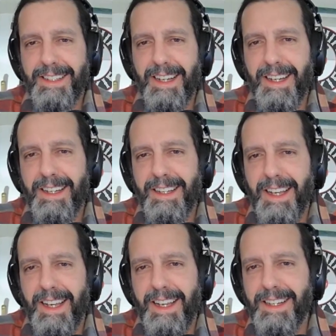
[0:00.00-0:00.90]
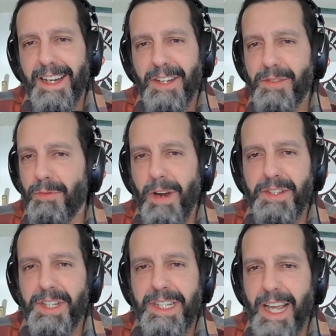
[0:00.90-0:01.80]
uh, in in red
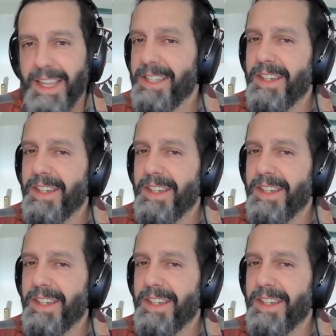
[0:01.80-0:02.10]
G10. This